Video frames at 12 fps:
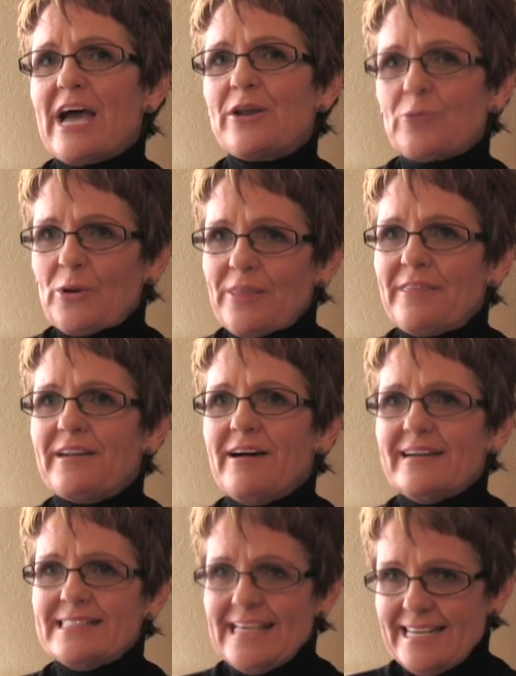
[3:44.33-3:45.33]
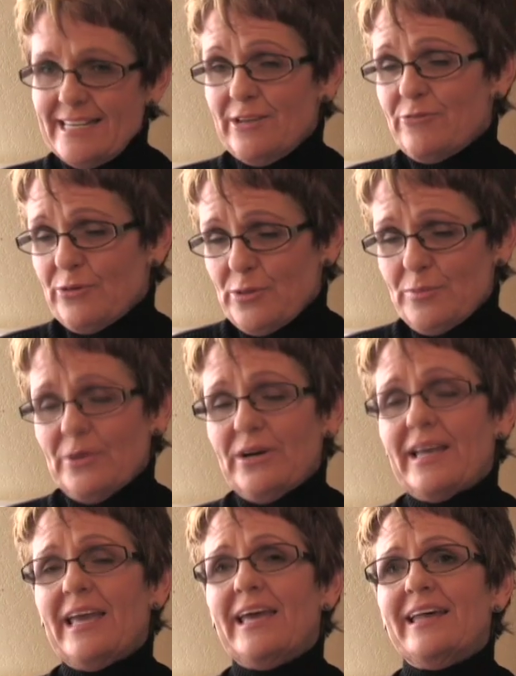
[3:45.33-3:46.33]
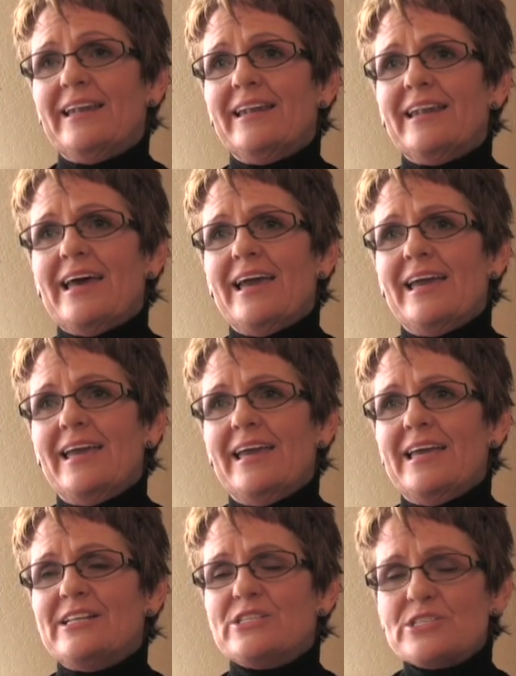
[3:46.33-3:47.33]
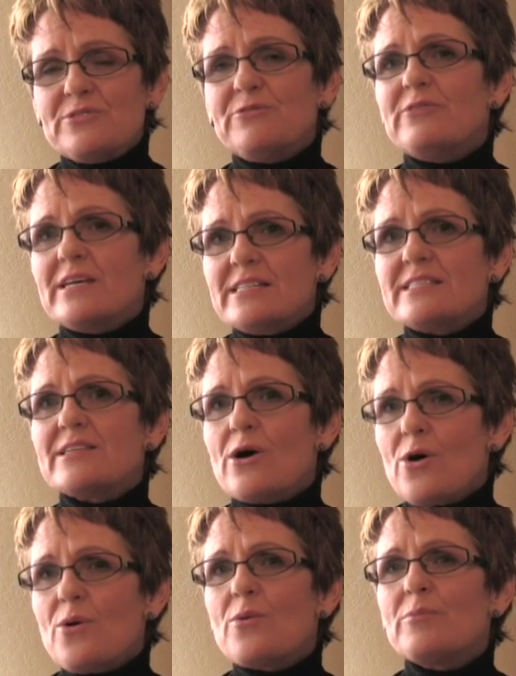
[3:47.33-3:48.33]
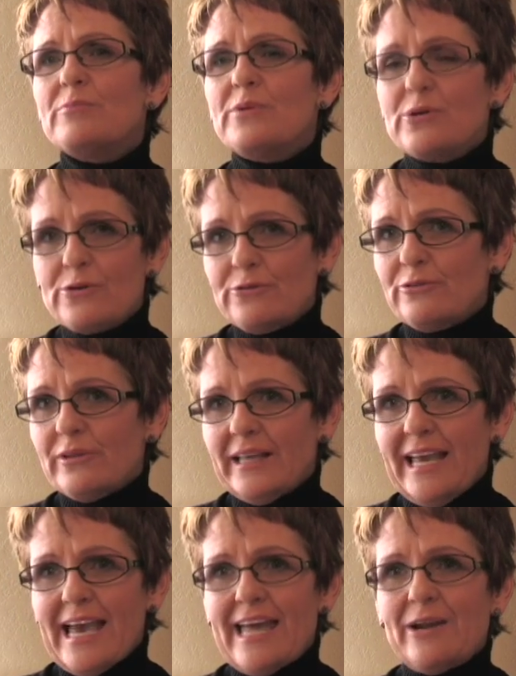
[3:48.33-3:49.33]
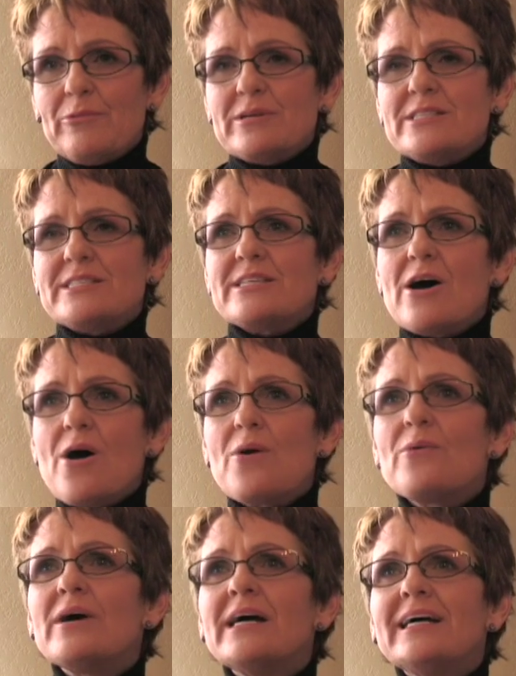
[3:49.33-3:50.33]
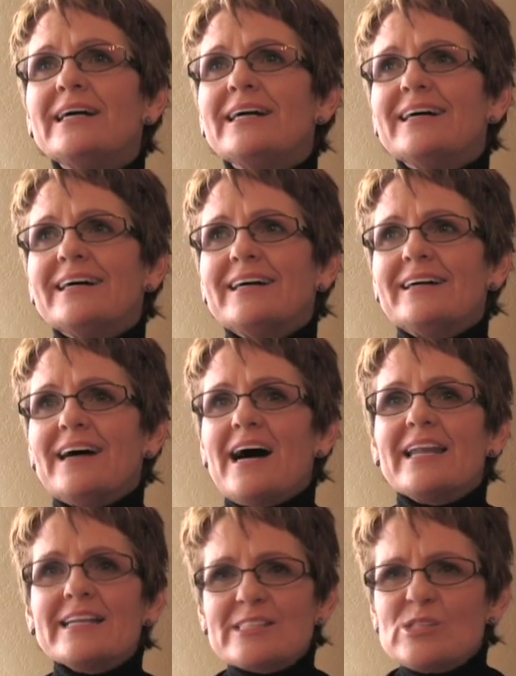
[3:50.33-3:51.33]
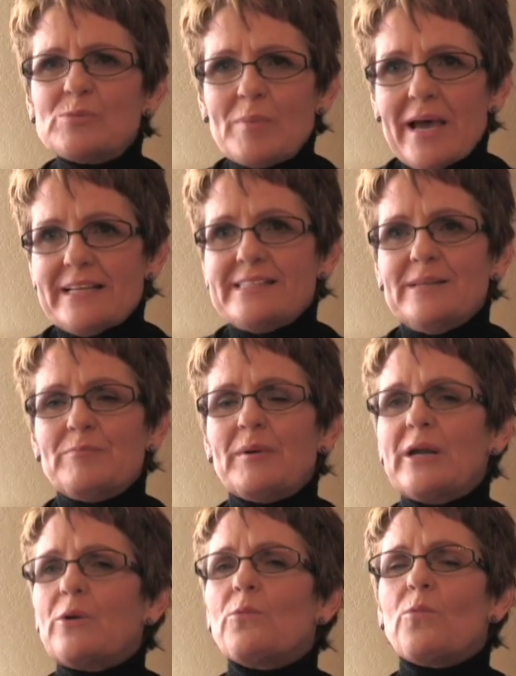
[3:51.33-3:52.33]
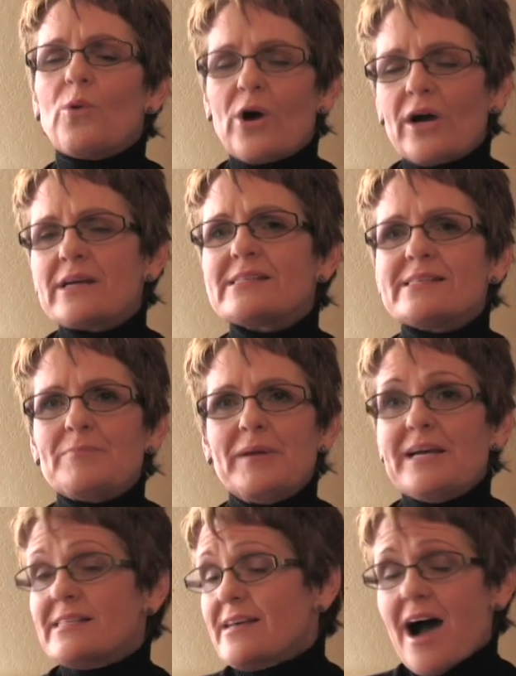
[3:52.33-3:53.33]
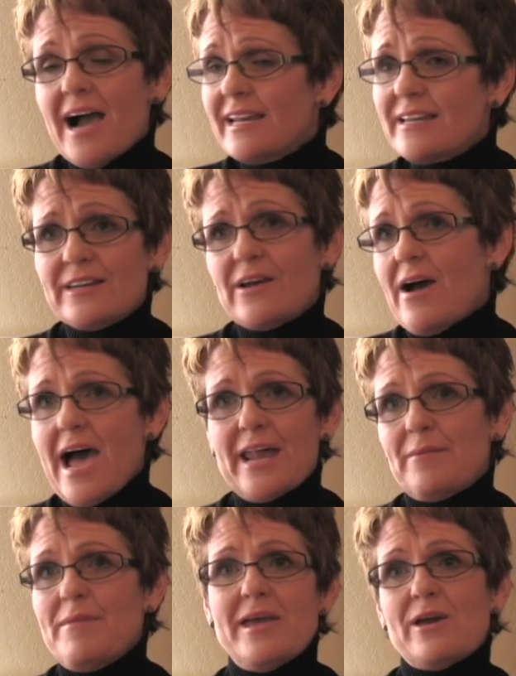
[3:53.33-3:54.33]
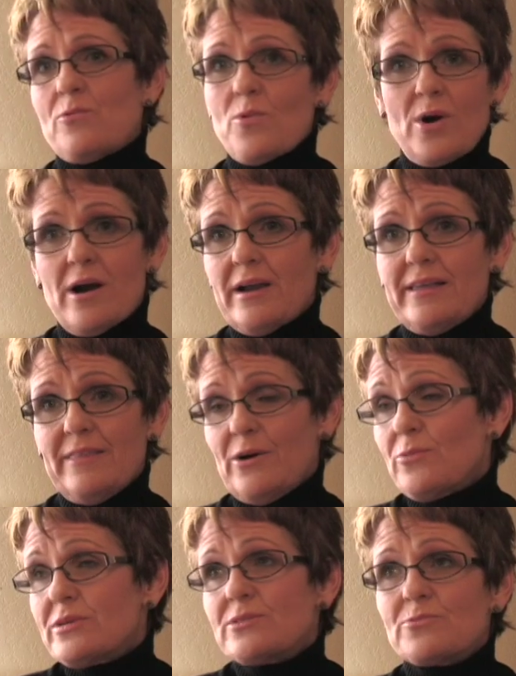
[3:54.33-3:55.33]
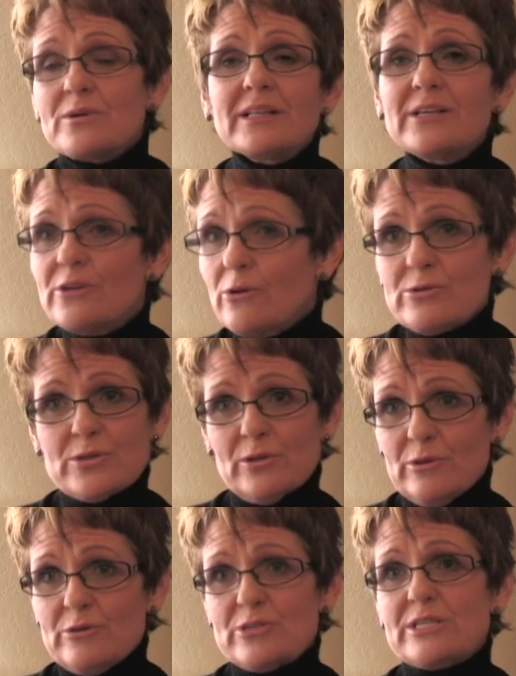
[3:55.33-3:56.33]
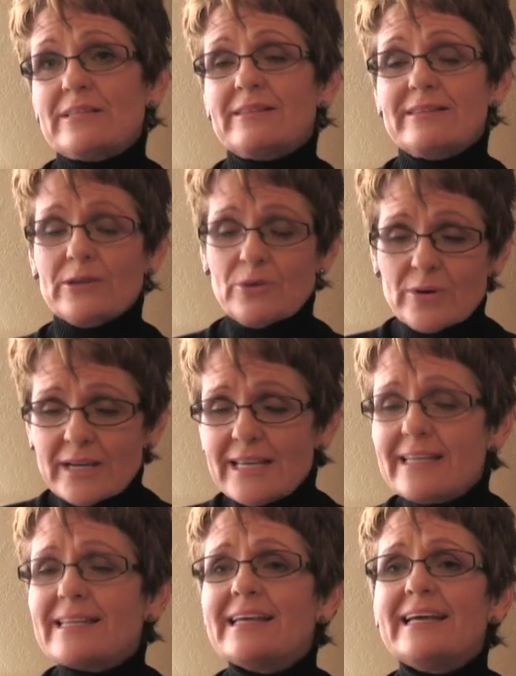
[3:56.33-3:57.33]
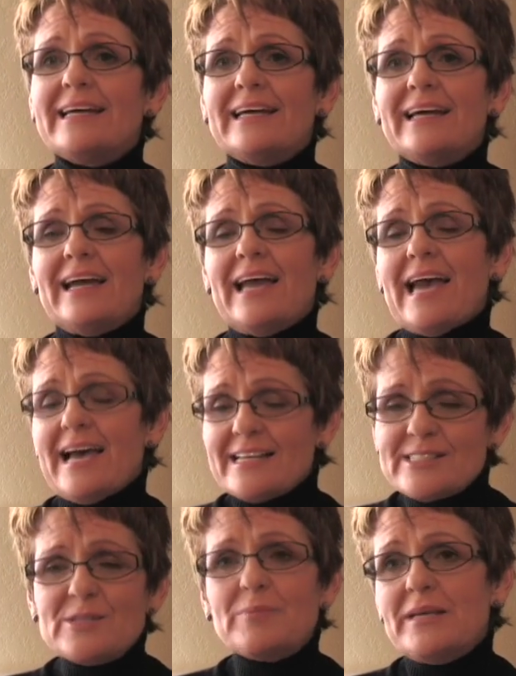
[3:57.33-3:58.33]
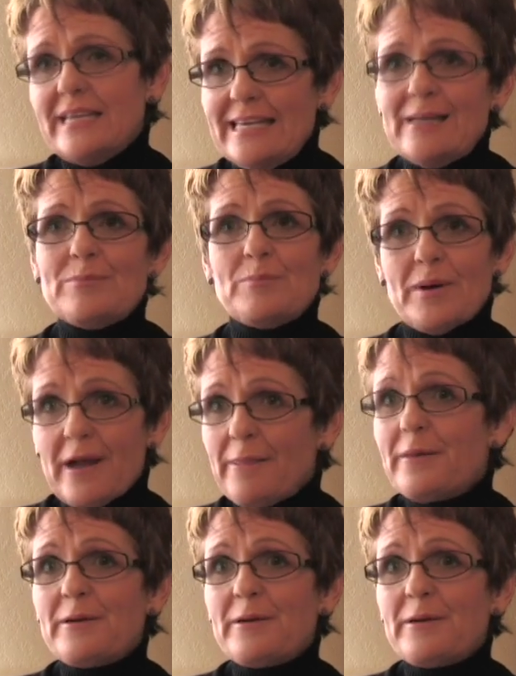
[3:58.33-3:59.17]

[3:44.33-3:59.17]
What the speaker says: unorthodox ending for the book, and it just fit so beautifully, and it was so unexpected, but it works, because I didn't know how to make it work. There was really no solution. The cricket has to be eaten by the